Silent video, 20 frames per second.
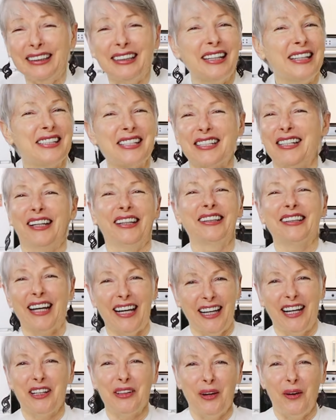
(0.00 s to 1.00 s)
It's not
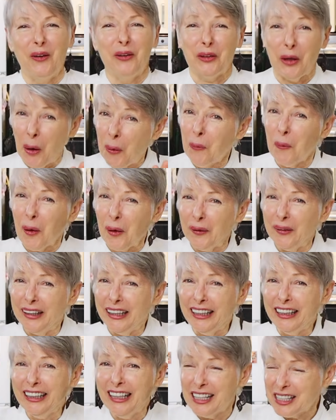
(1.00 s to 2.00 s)
that at all. Don't
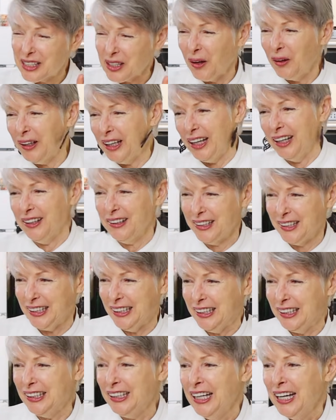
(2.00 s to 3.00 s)
worry, it's all
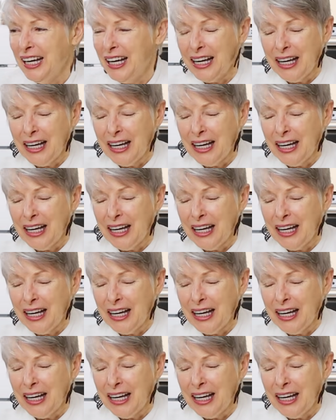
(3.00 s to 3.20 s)
healthy.